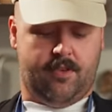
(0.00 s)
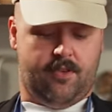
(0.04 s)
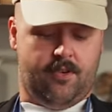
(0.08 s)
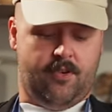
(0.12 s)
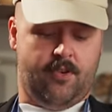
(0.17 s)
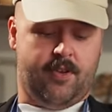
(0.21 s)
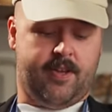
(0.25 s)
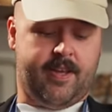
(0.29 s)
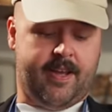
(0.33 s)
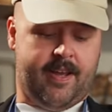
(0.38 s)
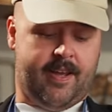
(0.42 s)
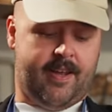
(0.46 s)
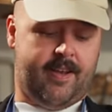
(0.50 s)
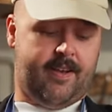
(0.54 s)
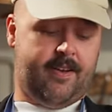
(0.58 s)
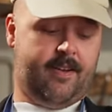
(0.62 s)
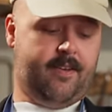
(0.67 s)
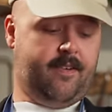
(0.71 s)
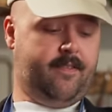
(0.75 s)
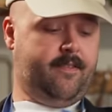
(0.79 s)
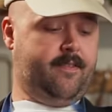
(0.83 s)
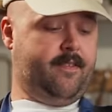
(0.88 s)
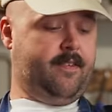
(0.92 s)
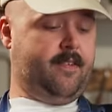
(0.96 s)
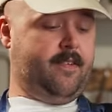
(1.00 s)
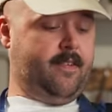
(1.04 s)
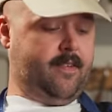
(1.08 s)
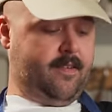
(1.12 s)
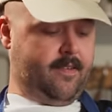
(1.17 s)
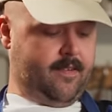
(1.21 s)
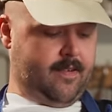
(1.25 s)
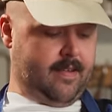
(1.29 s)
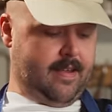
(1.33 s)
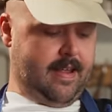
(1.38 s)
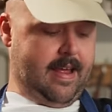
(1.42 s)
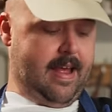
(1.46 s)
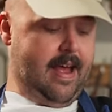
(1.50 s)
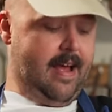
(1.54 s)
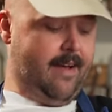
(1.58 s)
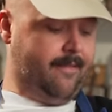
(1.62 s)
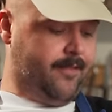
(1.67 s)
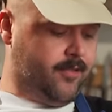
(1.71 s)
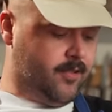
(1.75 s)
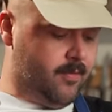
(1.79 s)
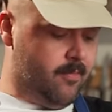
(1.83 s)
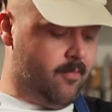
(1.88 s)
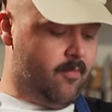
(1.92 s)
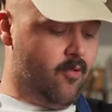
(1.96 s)
You can have
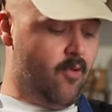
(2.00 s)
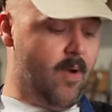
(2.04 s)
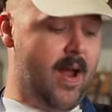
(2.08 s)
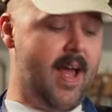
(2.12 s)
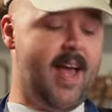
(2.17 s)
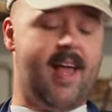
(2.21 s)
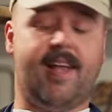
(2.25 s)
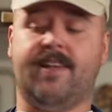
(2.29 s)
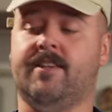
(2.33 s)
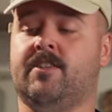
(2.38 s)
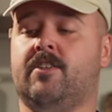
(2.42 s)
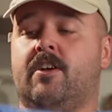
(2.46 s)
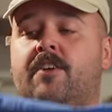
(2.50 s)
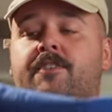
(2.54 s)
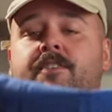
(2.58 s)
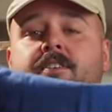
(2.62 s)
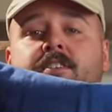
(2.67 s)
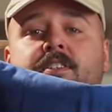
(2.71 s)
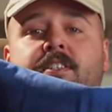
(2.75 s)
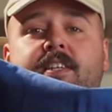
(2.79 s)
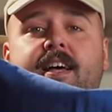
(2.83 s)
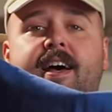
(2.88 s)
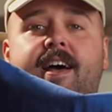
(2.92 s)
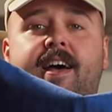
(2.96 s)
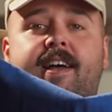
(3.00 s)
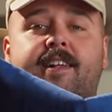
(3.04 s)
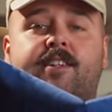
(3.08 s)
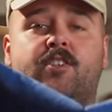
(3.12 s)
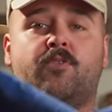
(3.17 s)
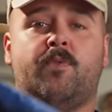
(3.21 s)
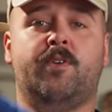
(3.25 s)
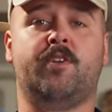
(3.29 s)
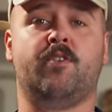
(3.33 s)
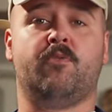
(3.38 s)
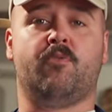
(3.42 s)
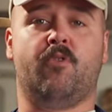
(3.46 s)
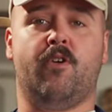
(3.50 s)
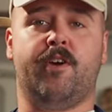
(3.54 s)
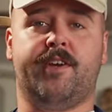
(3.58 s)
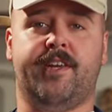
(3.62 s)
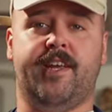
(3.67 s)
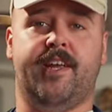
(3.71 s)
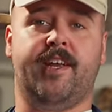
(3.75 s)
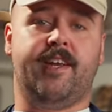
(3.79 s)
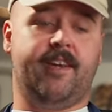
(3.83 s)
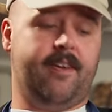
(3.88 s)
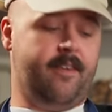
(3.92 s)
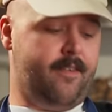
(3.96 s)
some rags on the side, so when you're
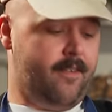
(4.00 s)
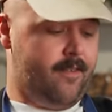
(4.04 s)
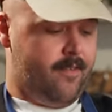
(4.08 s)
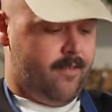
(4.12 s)
working,